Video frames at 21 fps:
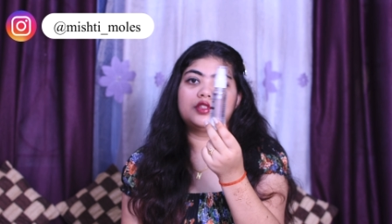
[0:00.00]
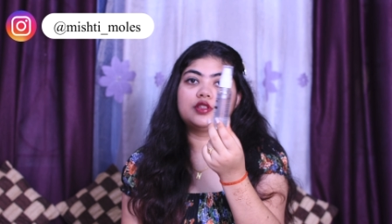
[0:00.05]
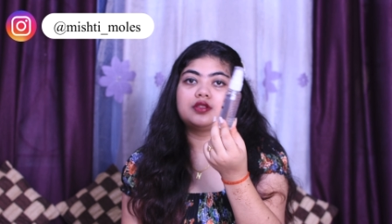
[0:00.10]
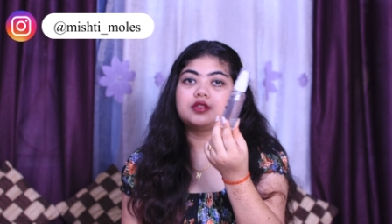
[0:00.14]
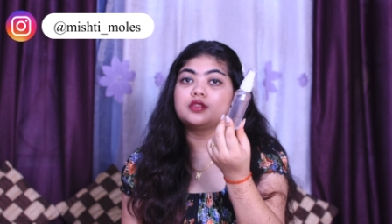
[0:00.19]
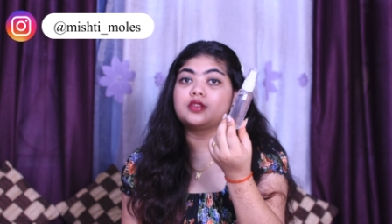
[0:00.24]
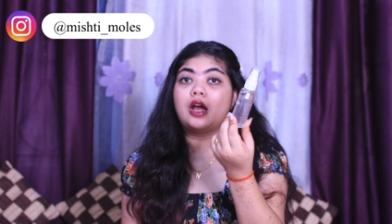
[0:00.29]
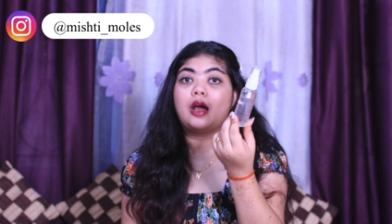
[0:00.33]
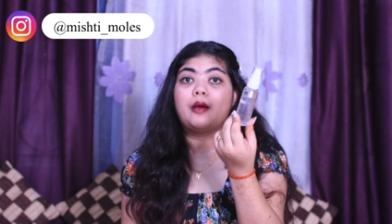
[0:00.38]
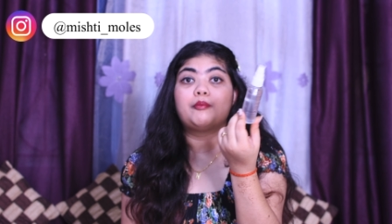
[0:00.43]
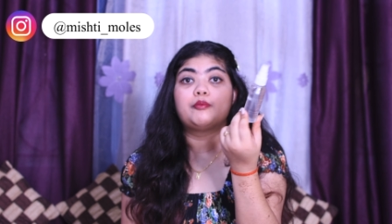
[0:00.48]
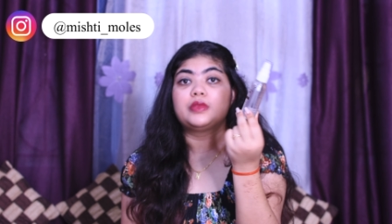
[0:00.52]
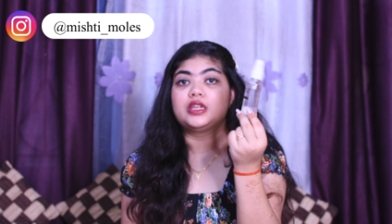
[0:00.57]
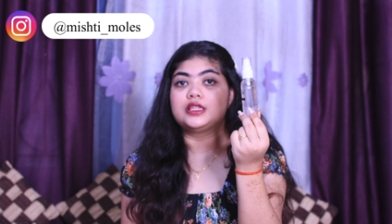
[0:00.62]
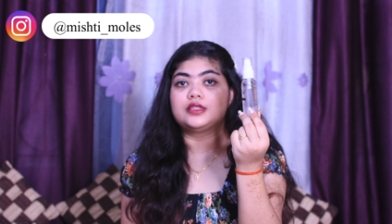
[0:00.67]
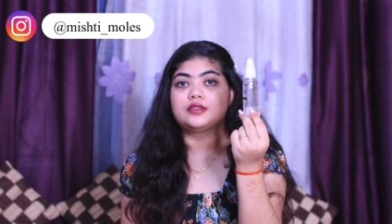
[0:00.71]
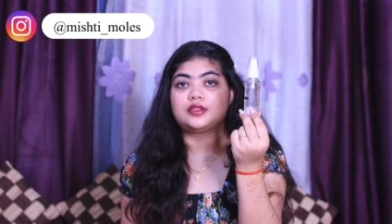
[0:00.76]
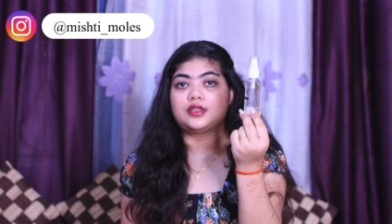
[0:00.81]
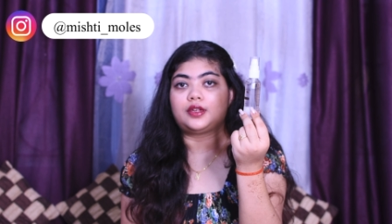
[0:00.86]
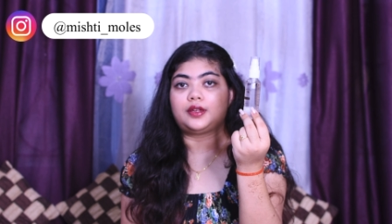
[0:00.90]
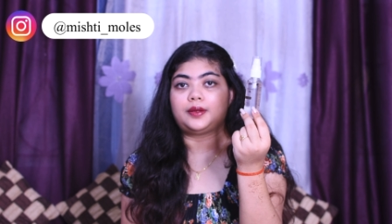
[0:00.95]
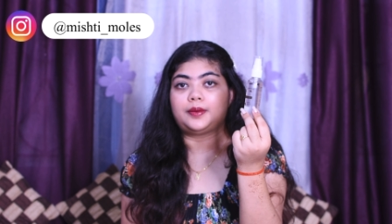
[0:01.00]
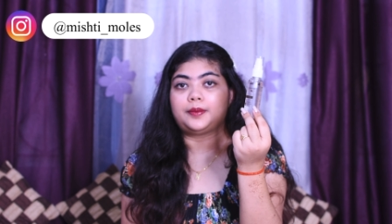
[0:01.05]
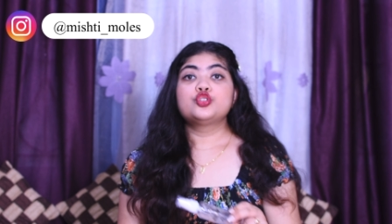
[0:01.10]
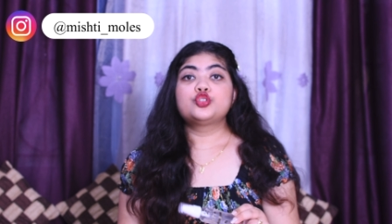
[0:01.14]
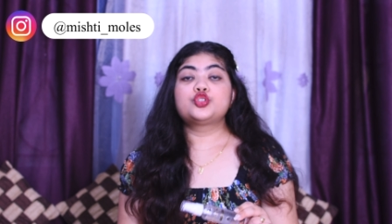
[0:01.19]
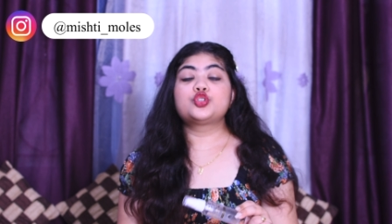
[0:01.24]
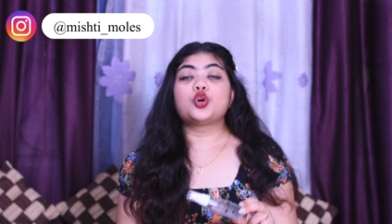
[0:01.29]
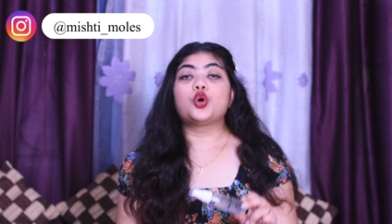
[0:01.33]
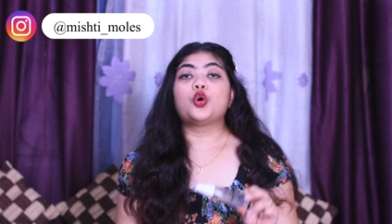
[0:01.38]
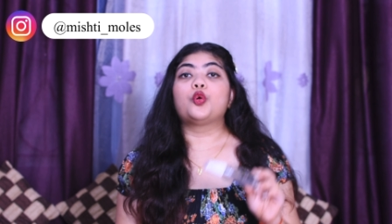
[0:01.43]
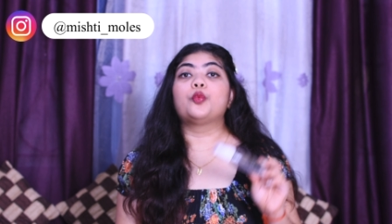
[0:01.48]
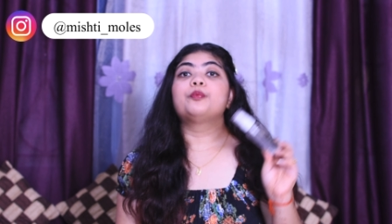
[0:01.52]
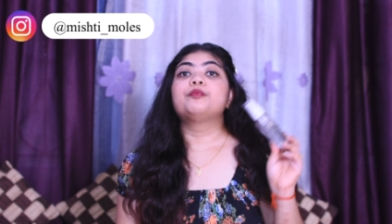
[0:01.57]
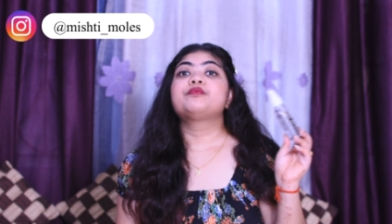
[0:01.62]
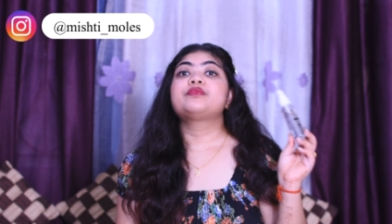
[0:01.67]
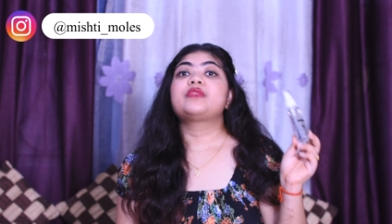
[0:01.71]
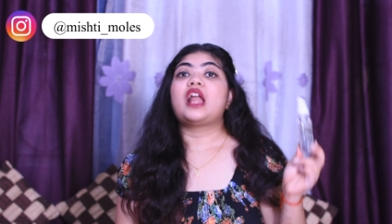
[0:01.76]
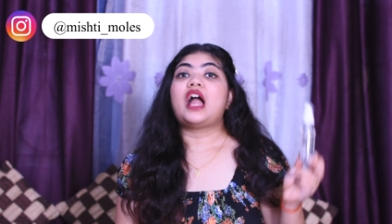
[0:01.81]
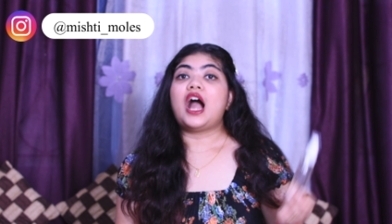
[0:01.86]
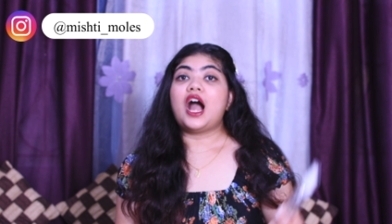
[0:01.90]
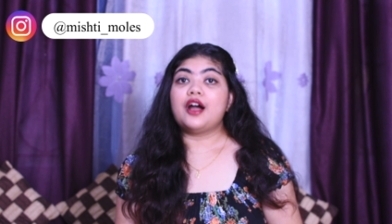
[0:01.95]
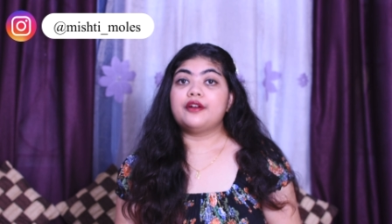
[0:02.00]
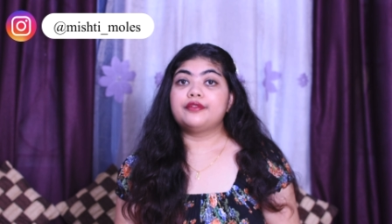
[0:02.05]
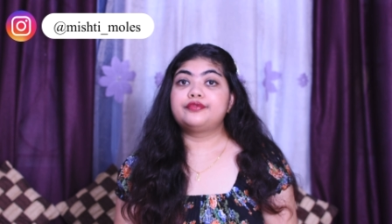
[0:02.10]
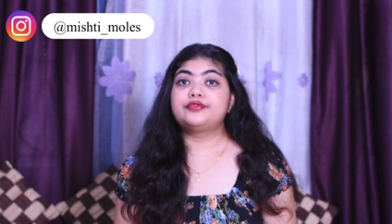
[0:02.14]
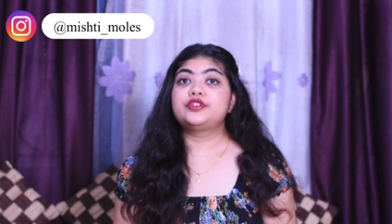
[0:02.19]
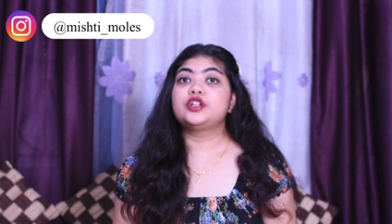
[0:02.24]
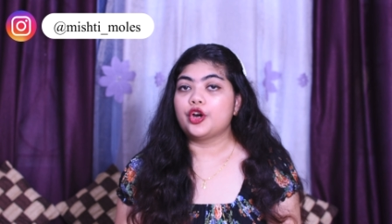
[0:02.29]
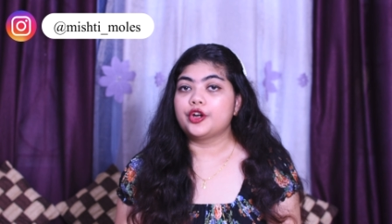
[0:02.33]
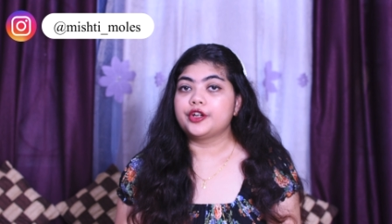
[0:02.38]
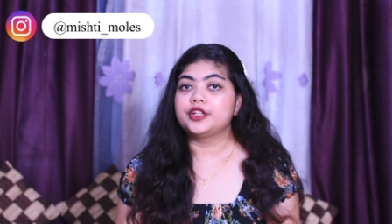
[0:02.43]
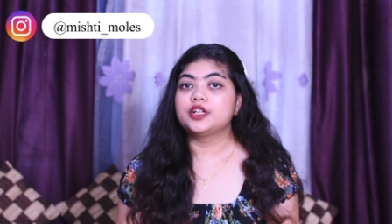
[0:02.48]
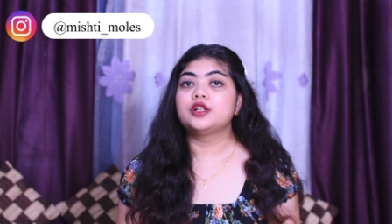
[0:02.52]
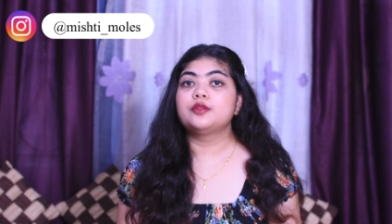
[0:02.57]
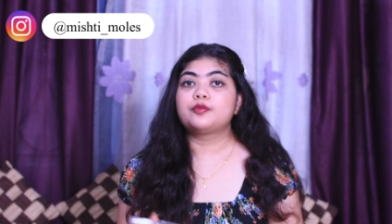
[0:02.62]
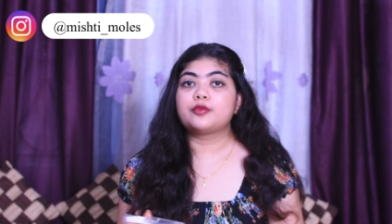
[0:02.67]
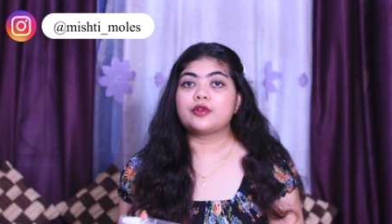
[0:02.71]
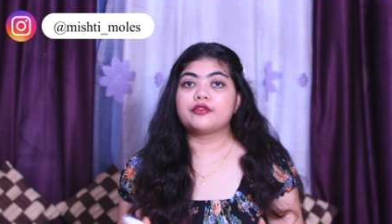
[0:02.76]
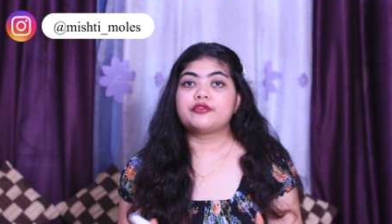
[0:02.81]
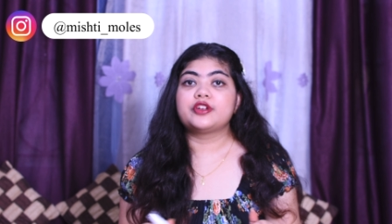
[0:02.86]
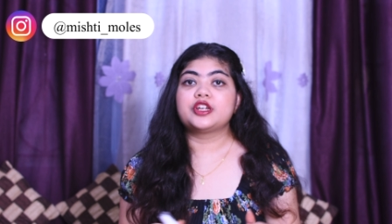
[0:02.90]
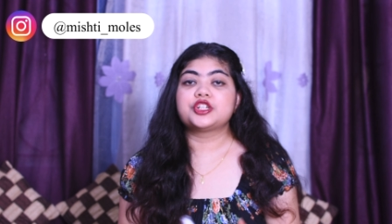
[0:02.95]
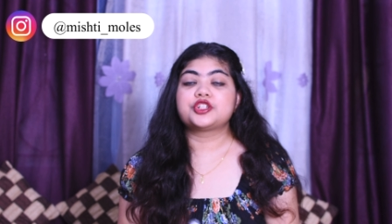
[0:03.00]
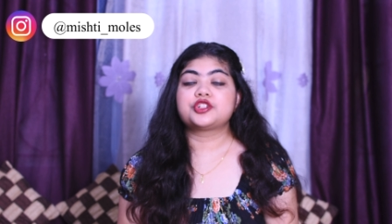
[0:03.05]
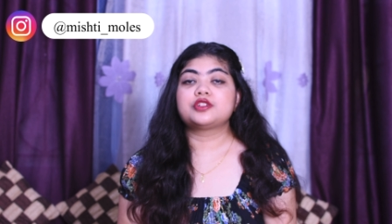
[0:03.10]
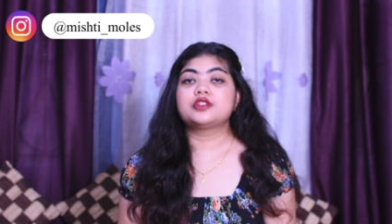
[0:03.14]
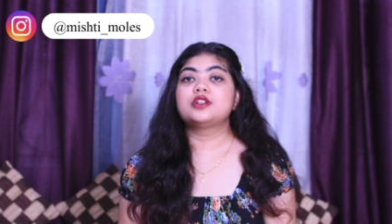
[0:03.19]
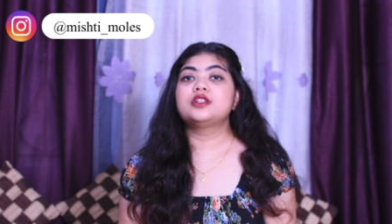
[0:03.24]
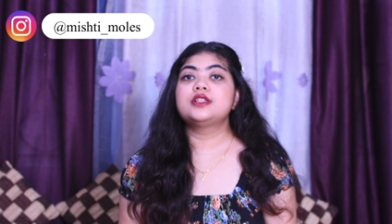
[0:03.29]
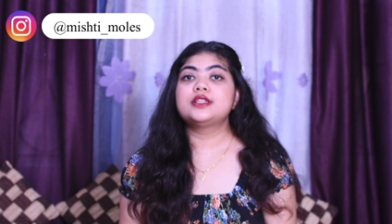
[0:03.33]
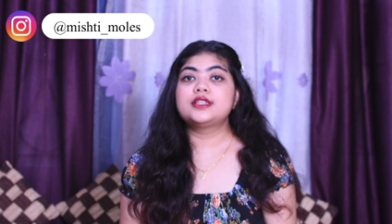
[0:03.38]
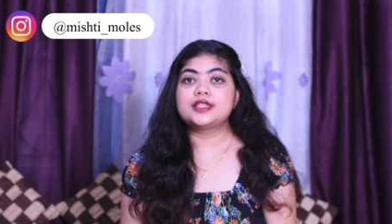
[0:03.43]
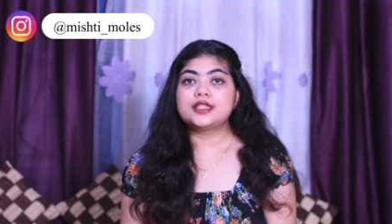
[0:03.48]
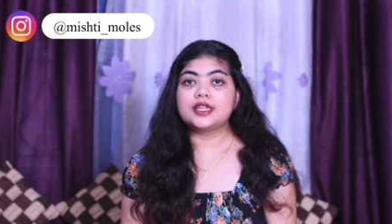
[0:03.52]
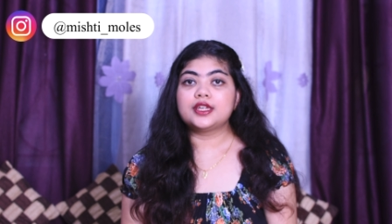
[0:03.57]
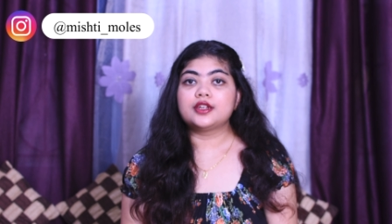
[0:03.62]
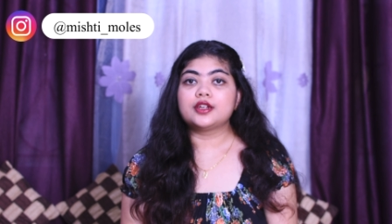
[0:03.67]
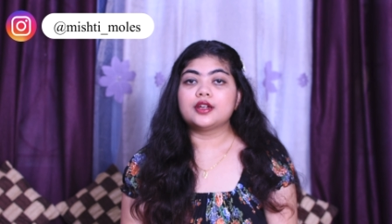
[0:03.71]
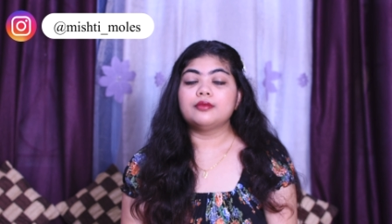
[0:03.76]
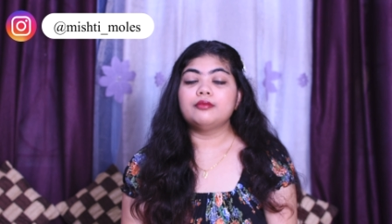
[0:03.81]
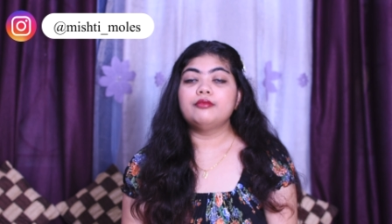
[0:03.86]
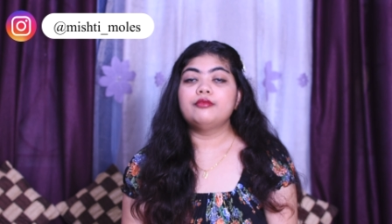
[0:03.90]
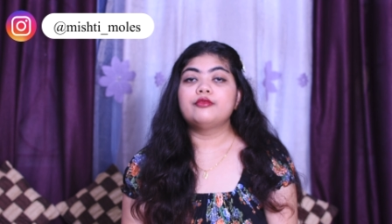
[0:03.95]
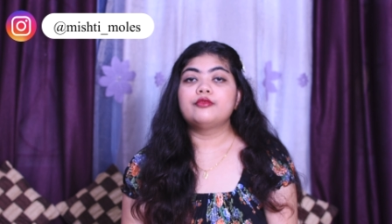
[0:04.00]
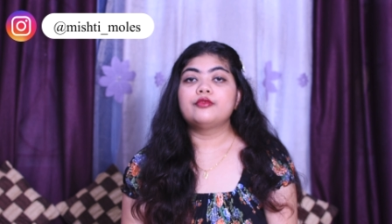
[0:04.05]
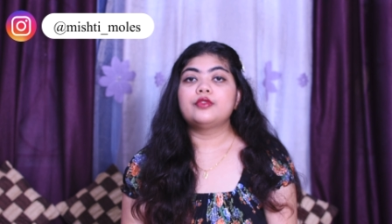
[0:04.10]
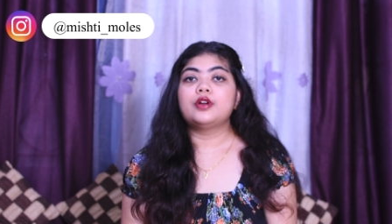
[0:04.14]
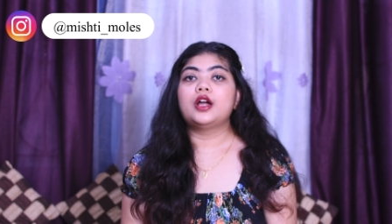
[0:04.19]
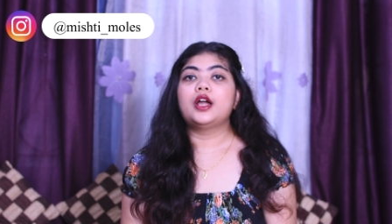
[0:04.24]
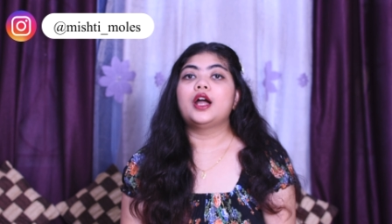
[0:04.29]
This is amazing. So after L'Oreal Professional serum,